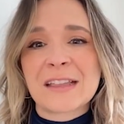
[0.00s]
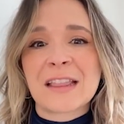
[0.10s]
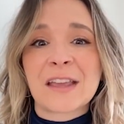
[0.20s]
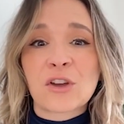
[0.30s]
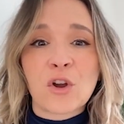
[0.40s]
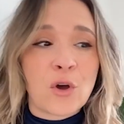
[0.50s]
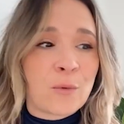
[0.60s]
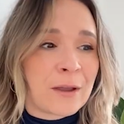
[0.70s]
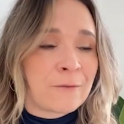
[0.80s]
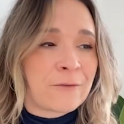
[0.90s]
Like, they're
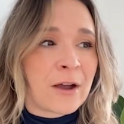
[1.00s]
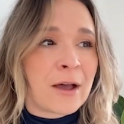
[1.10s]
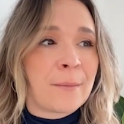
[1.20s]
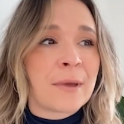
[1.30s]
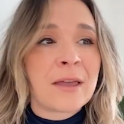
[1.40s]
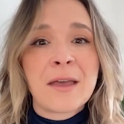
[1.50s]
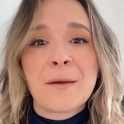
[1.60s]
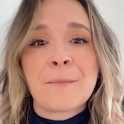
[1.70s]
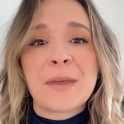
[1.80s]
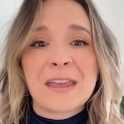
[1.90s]
going from
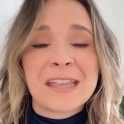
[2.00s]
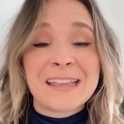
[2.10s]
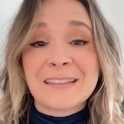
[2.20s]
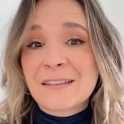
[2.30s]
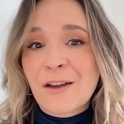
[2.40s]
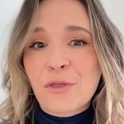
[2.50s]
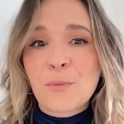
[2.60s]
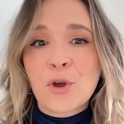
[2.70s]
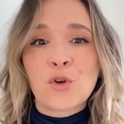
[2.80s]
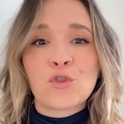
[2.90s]
being in stealth
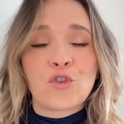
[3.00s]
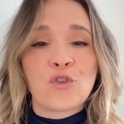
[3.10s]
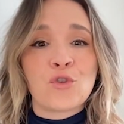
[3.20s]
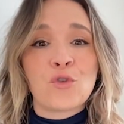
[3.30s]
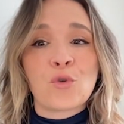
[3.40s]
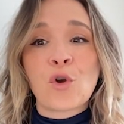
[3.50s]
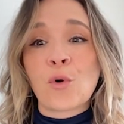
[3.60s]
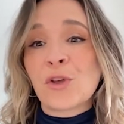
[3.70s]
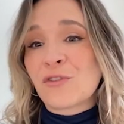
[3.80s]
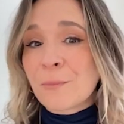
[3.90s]
mode to
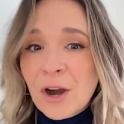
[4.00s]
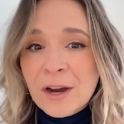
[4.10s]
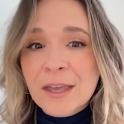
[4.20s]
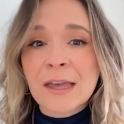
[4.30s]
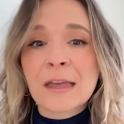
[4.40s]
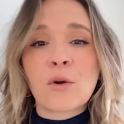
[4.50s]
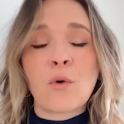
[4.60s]
going to market,